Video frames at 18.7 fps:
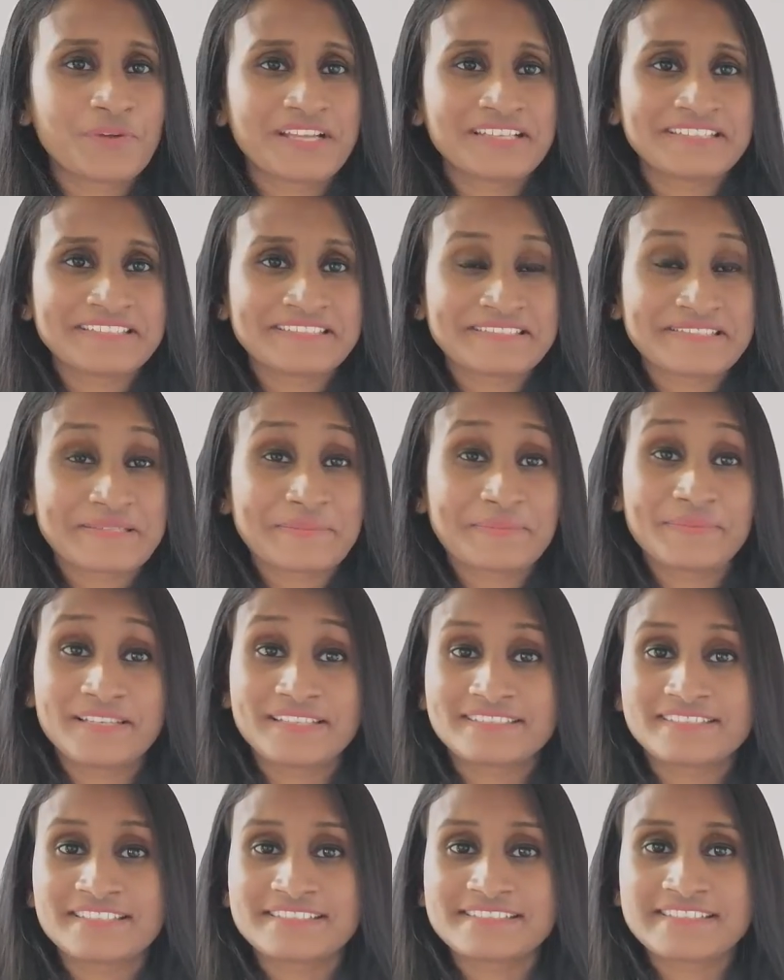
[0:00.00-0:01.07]
Once a
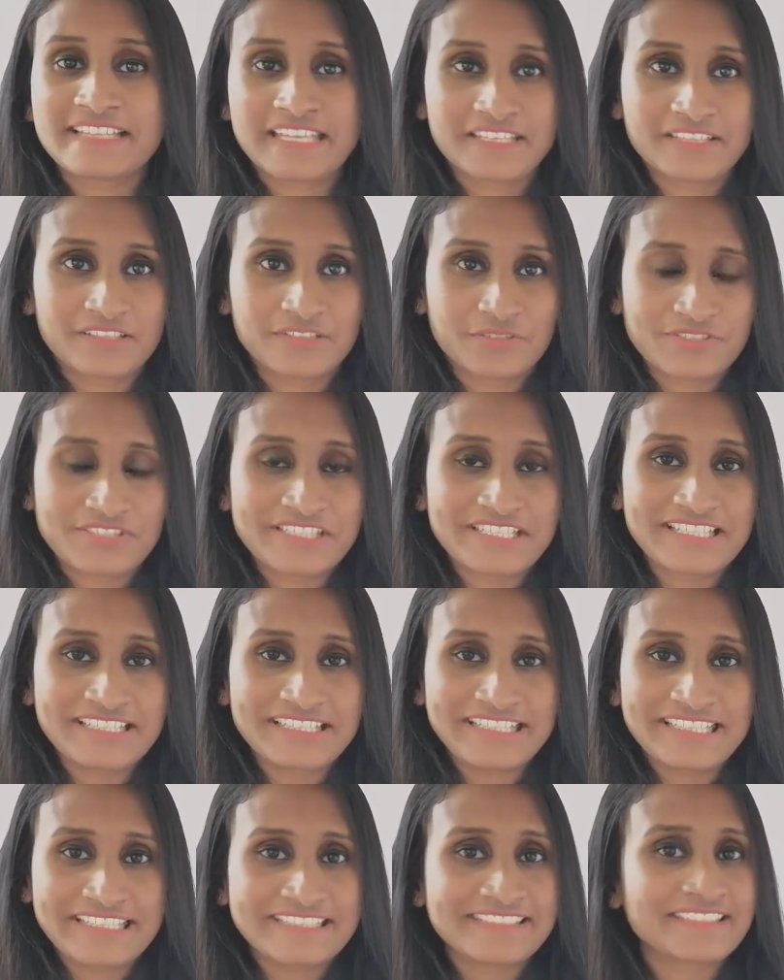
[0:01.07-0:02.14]
person's
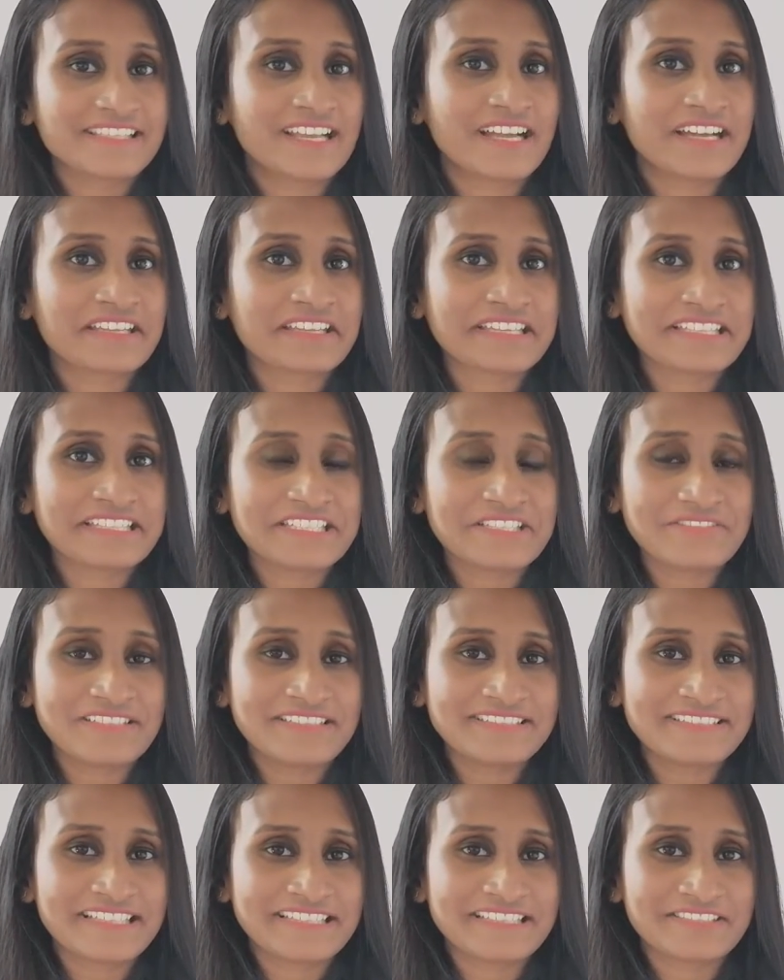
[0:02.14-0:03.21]
psychological needs are
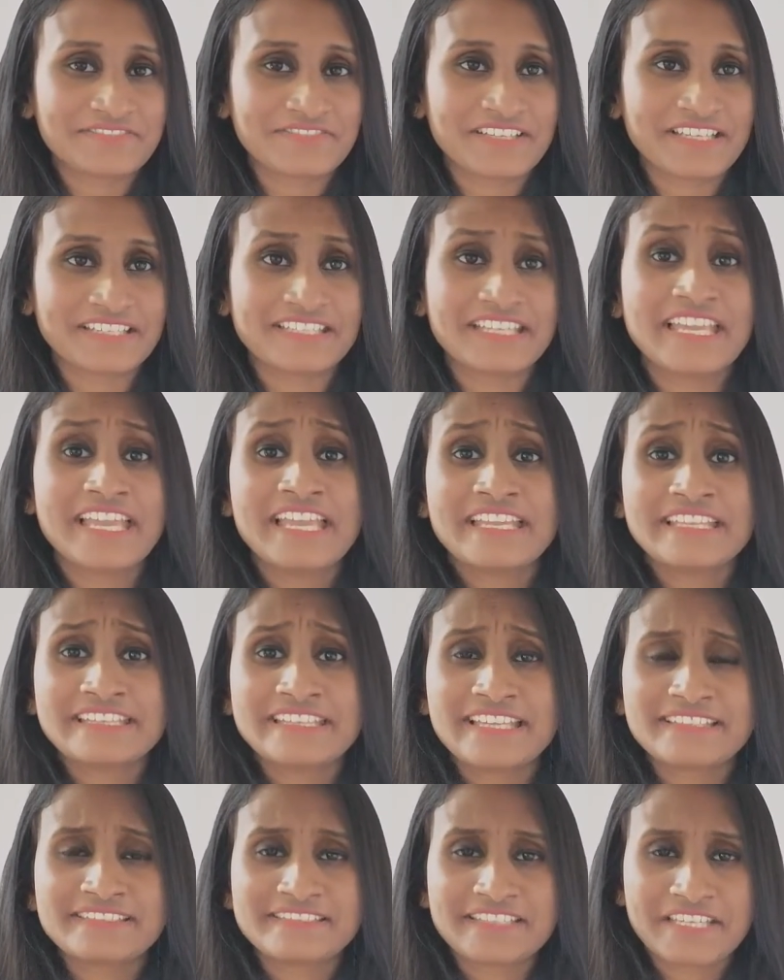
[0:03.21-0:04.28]
relatively satisfied,
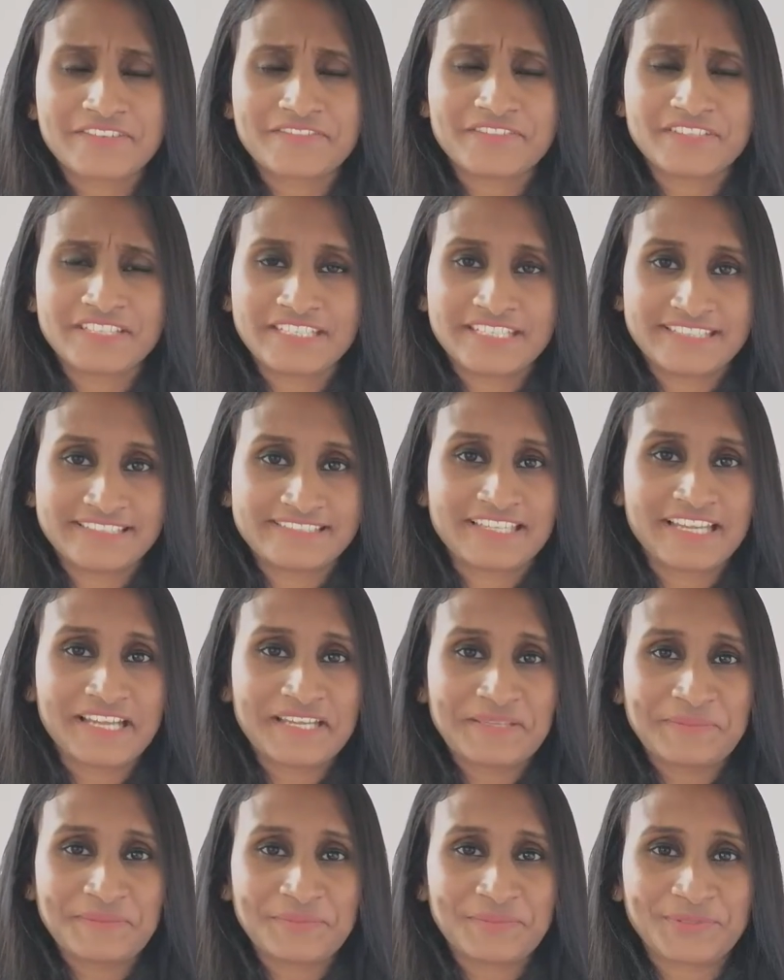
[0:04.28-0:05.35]
his safety needs
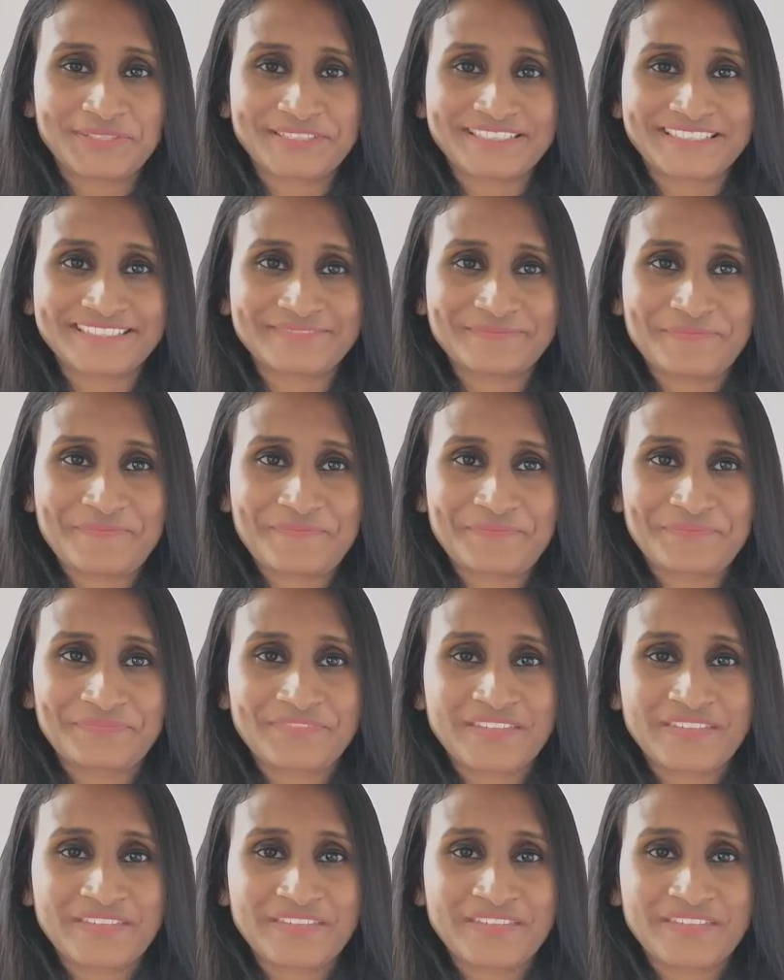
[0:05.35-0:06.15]
are important.